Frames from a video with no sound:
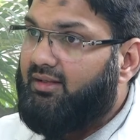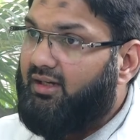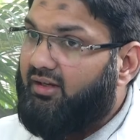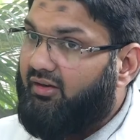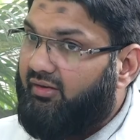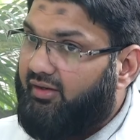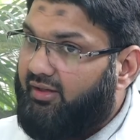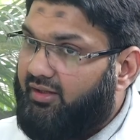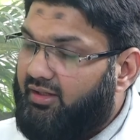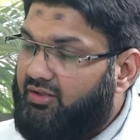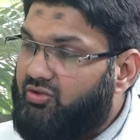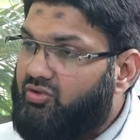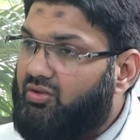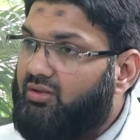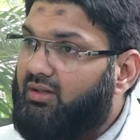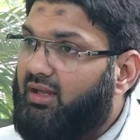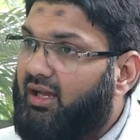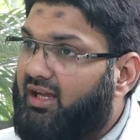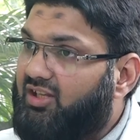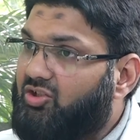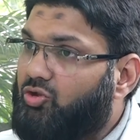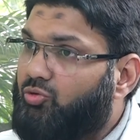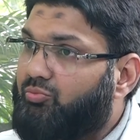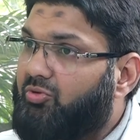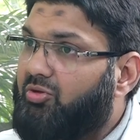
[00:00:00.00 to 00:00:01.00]
that retention
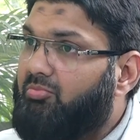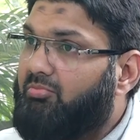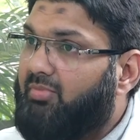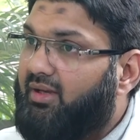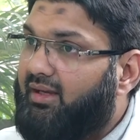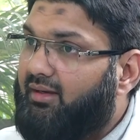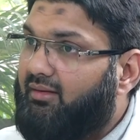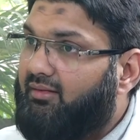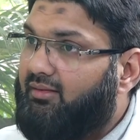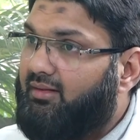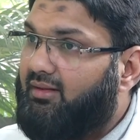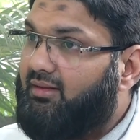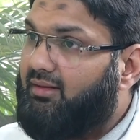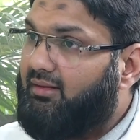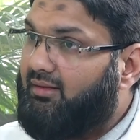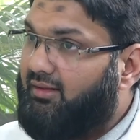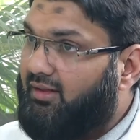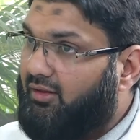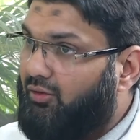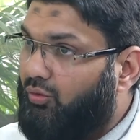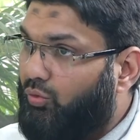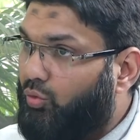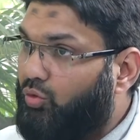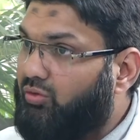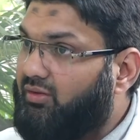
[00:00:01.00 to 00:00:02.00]
has to be made till
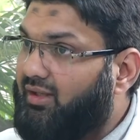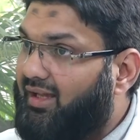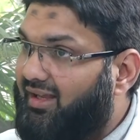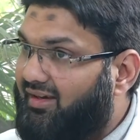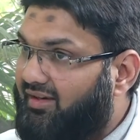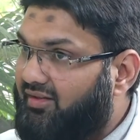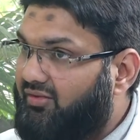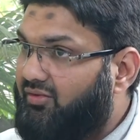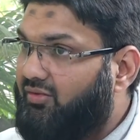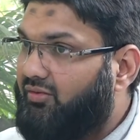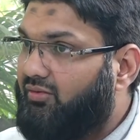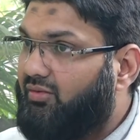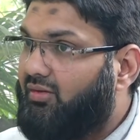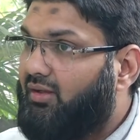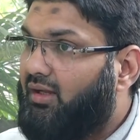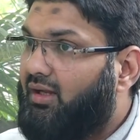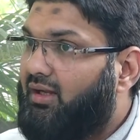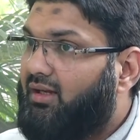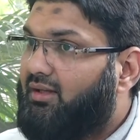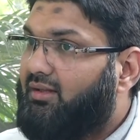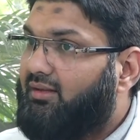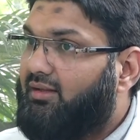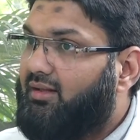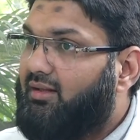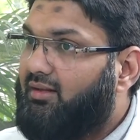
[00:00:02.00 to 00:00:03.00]
the growth arrests,
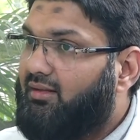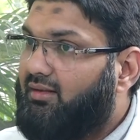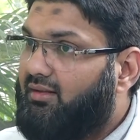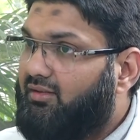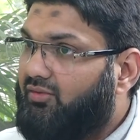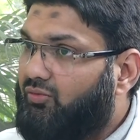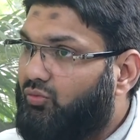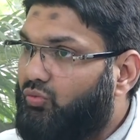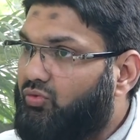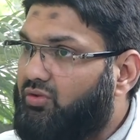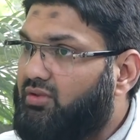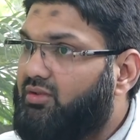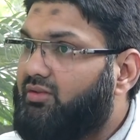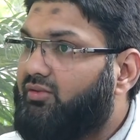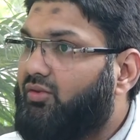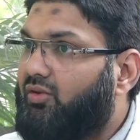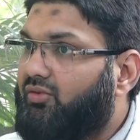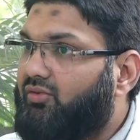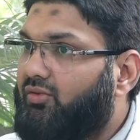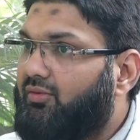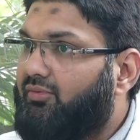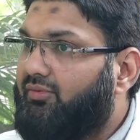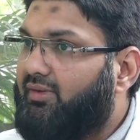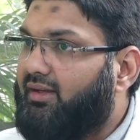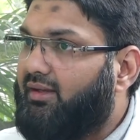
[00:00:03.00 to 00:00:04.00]
till the sutures
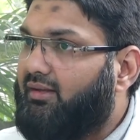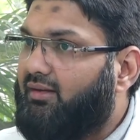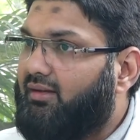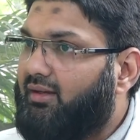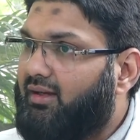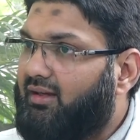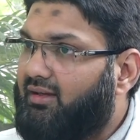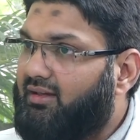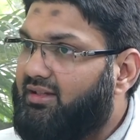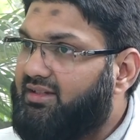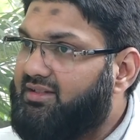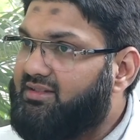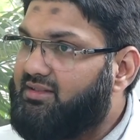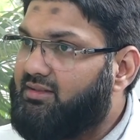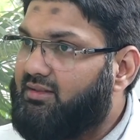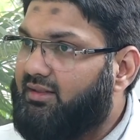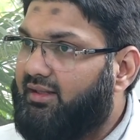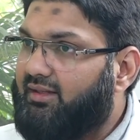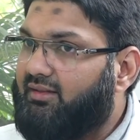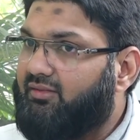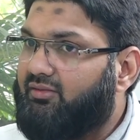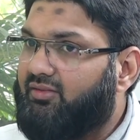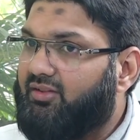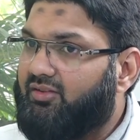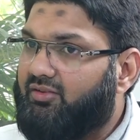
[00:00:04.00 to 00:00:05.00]
ossify. At least
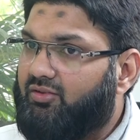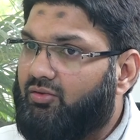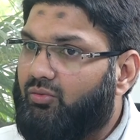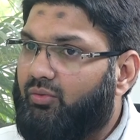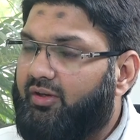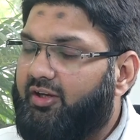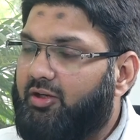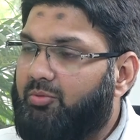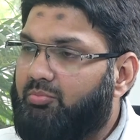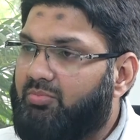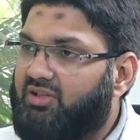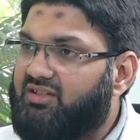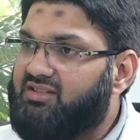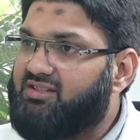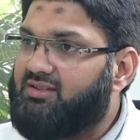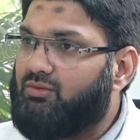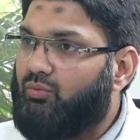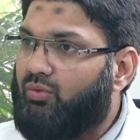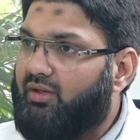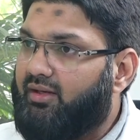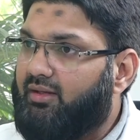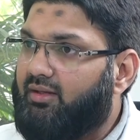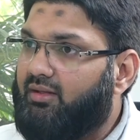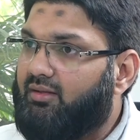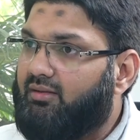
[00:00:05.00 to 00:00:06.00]
like 6 to 8 months to
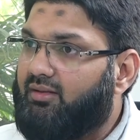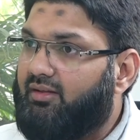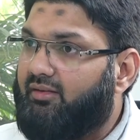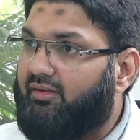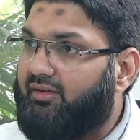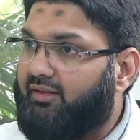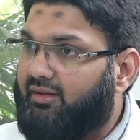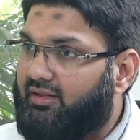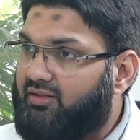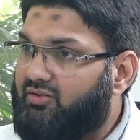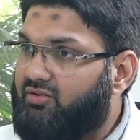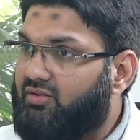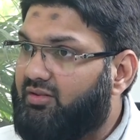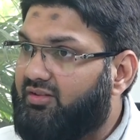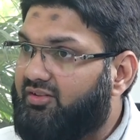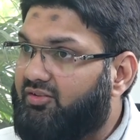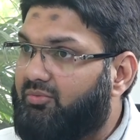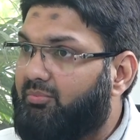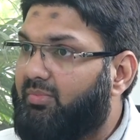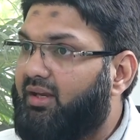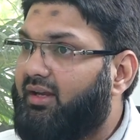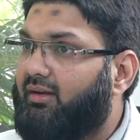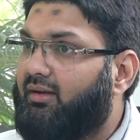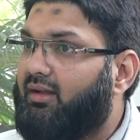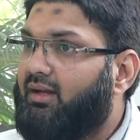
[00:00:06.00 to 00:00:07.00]
1 year, that retention
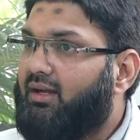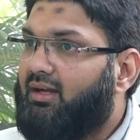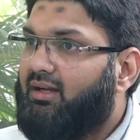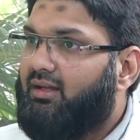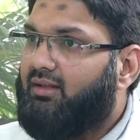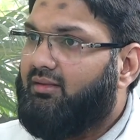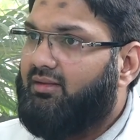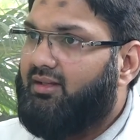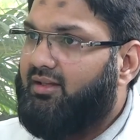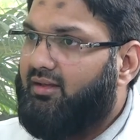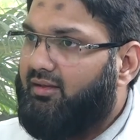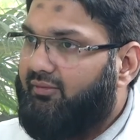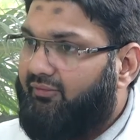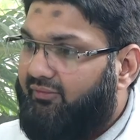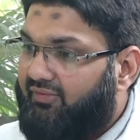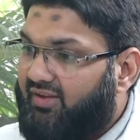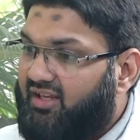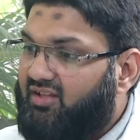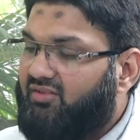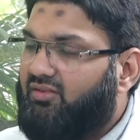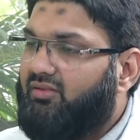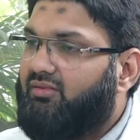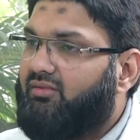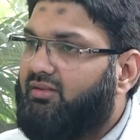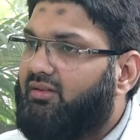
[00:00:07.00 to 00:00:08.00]
is made. There are
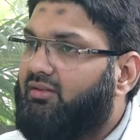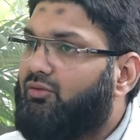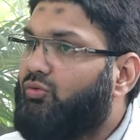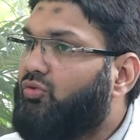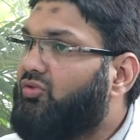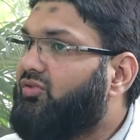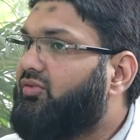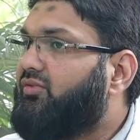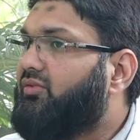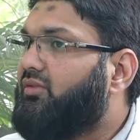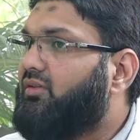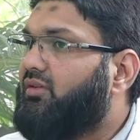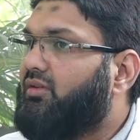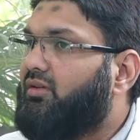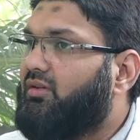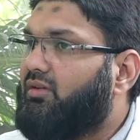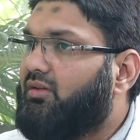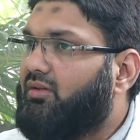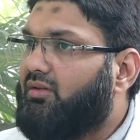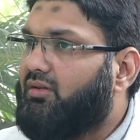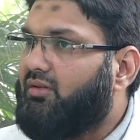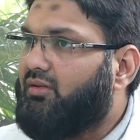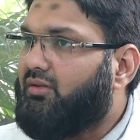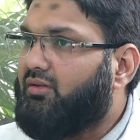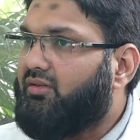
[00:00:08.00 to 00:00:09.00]
phases in those
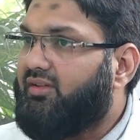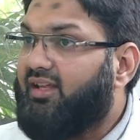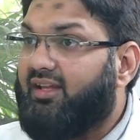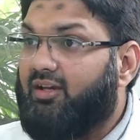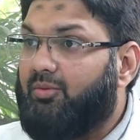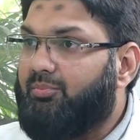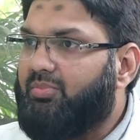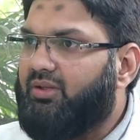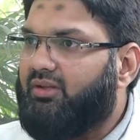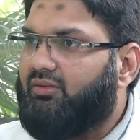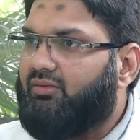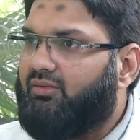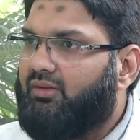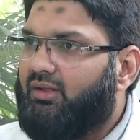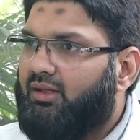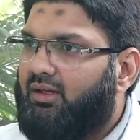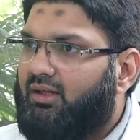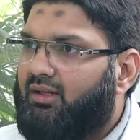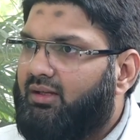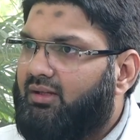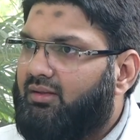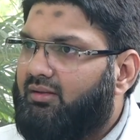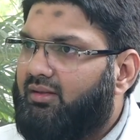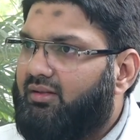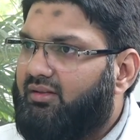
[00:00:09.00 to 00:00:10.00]
therapies.
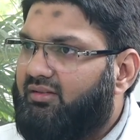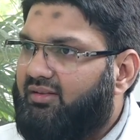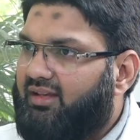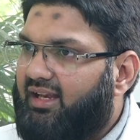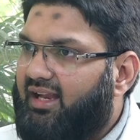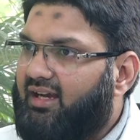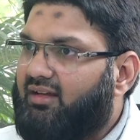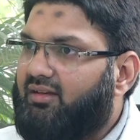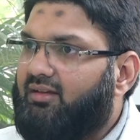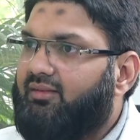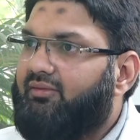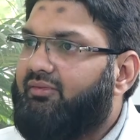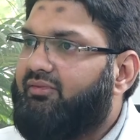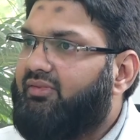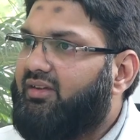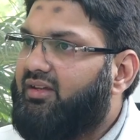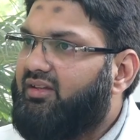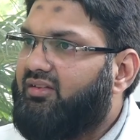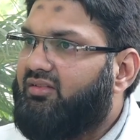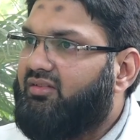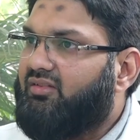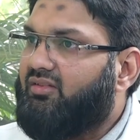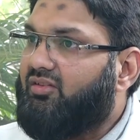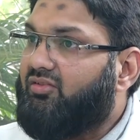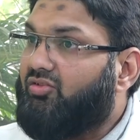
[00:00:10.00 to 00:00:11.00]
There is an active
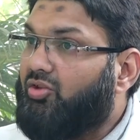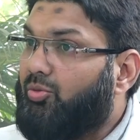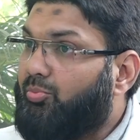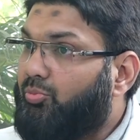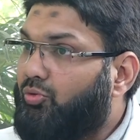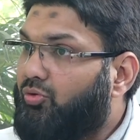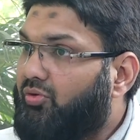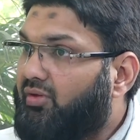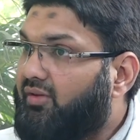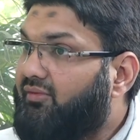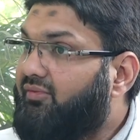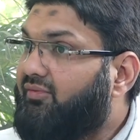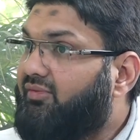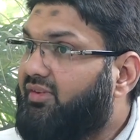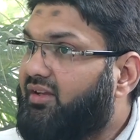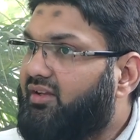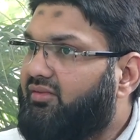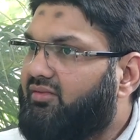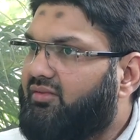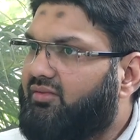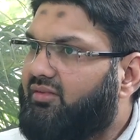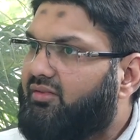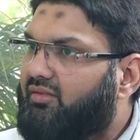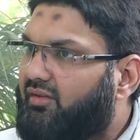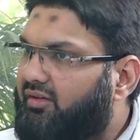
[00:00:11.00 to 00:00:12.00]
phase, there is a supportive
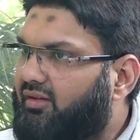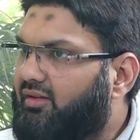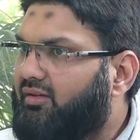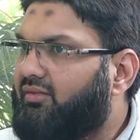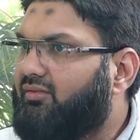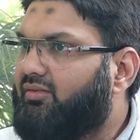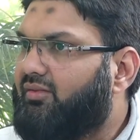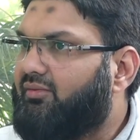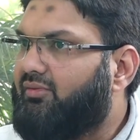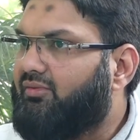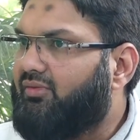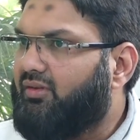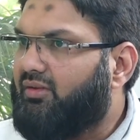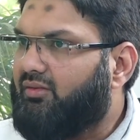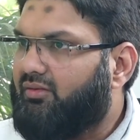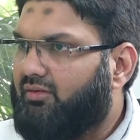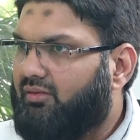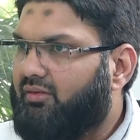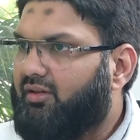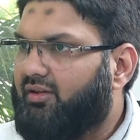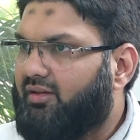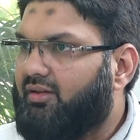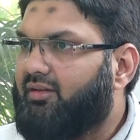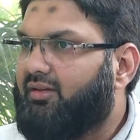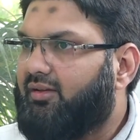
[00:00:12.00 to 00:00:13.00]
phase, there is a retentive
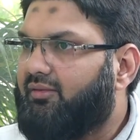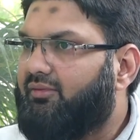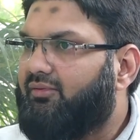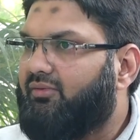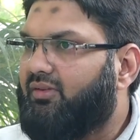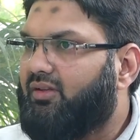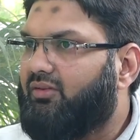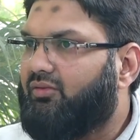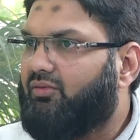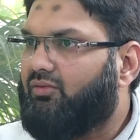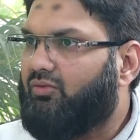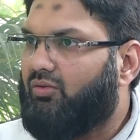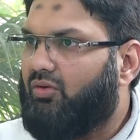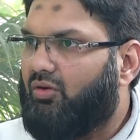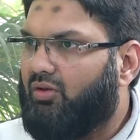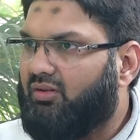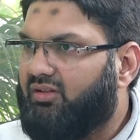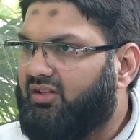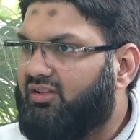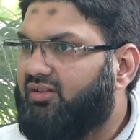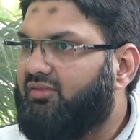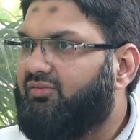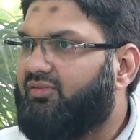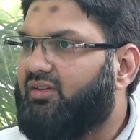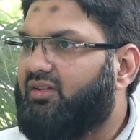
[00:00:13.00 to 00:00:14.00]
phase. So all
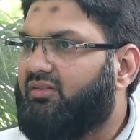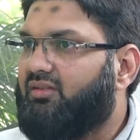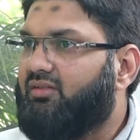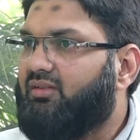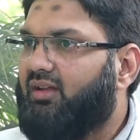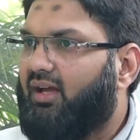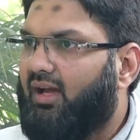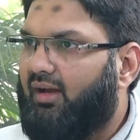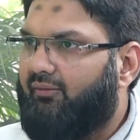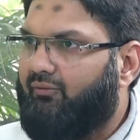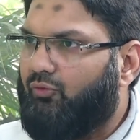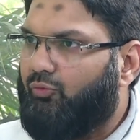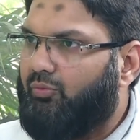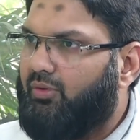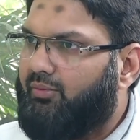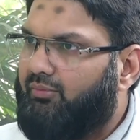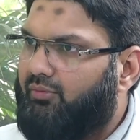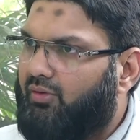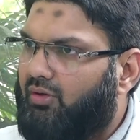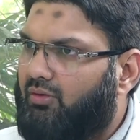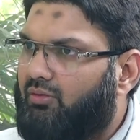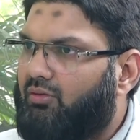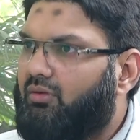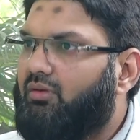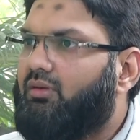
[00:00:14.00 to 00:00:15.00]
these phases have to be
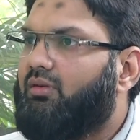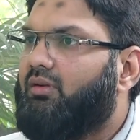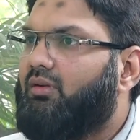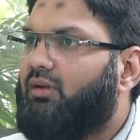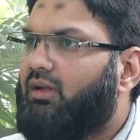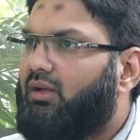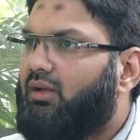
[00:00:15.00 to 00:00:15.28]
followed